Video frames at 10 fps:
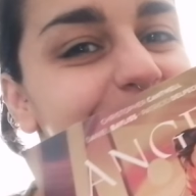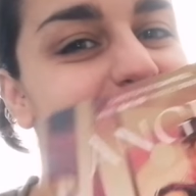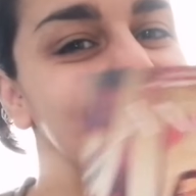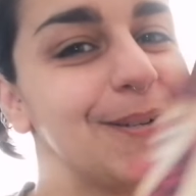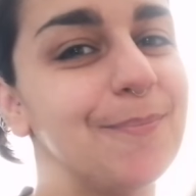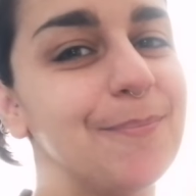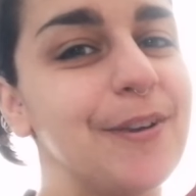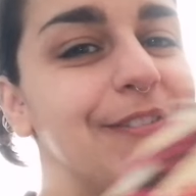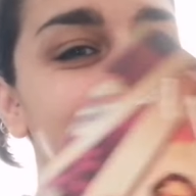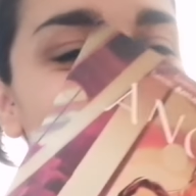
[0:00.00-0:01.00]
as a
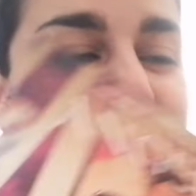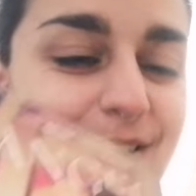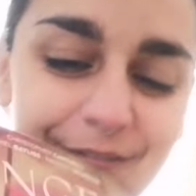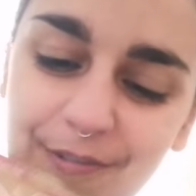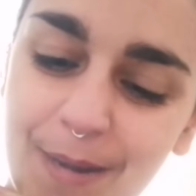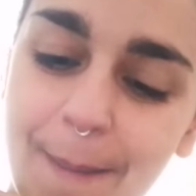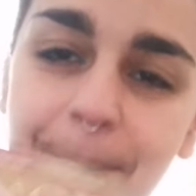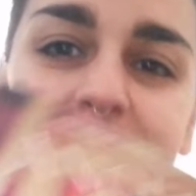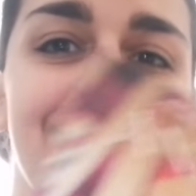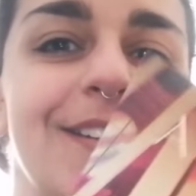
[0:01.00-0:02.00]
birthday present for my
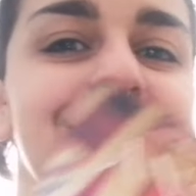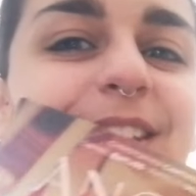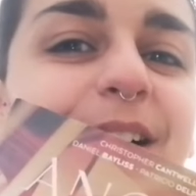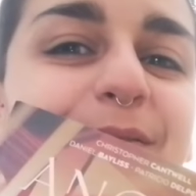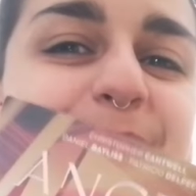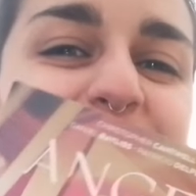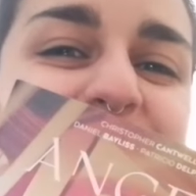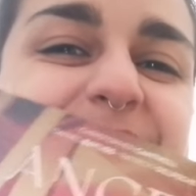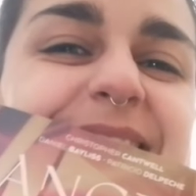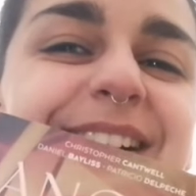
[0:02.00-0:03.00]
partner, so that would be
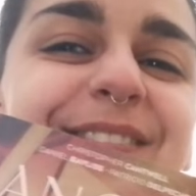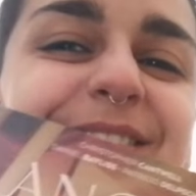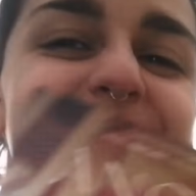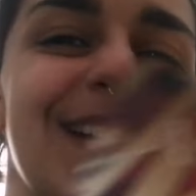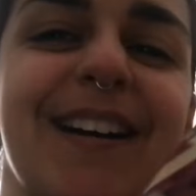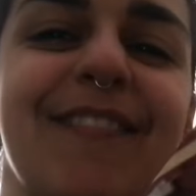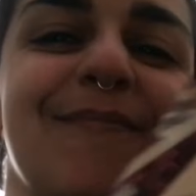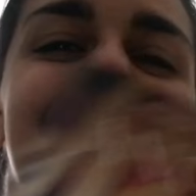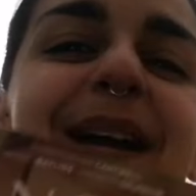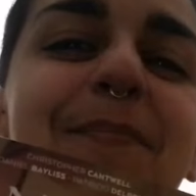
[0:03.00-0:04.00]
really cool to have
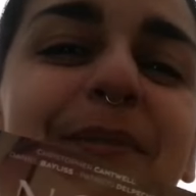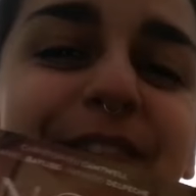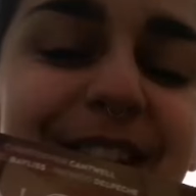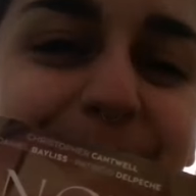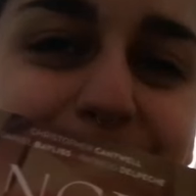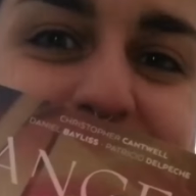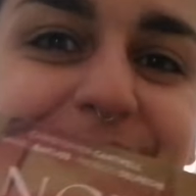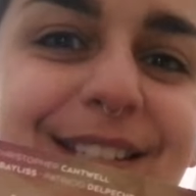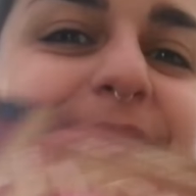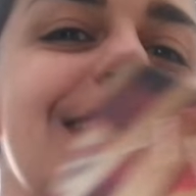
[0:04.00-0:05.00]
my birthday
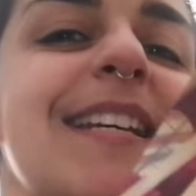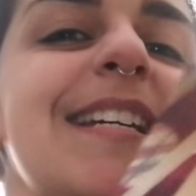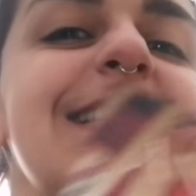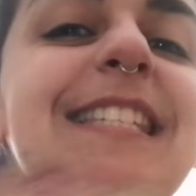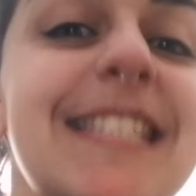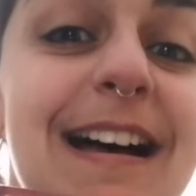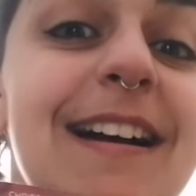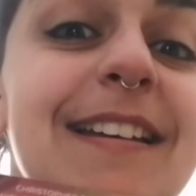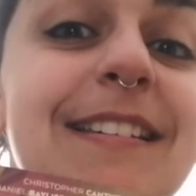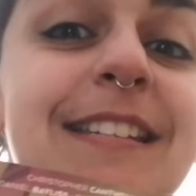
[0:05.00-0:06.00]
present
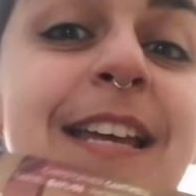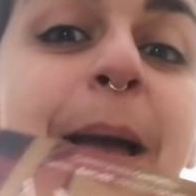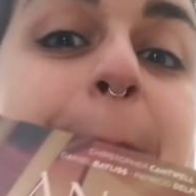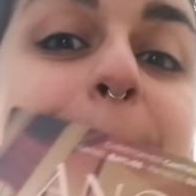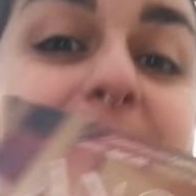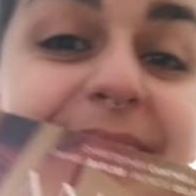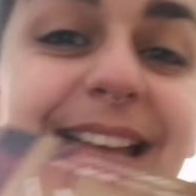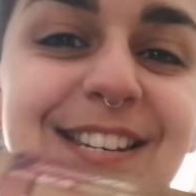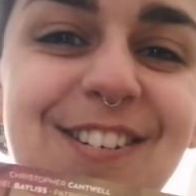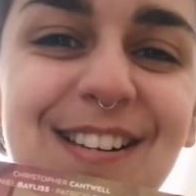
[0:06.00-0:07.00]
signed by
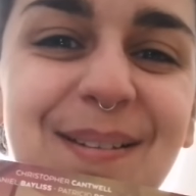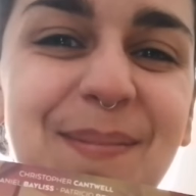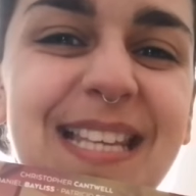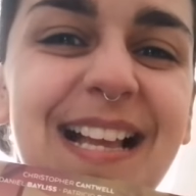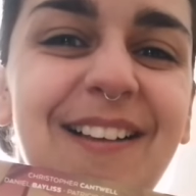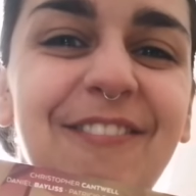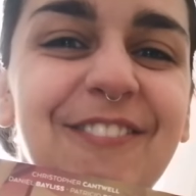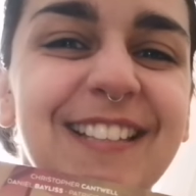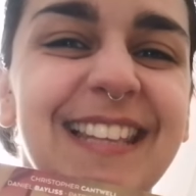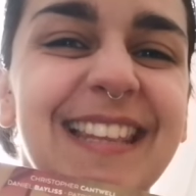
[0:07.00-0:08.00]
Angel himself.
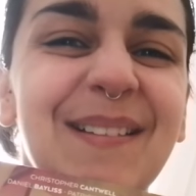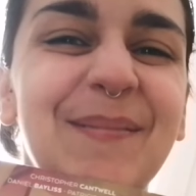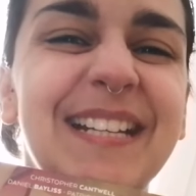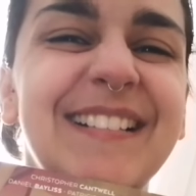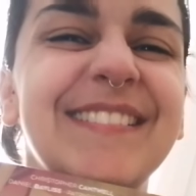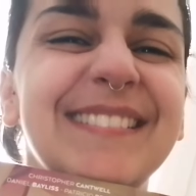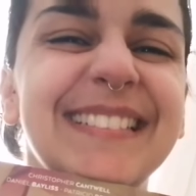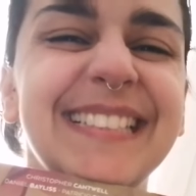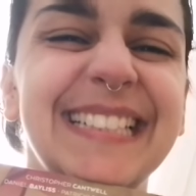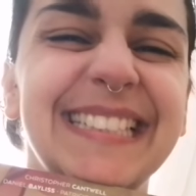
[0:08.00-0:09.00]
That'll be cool.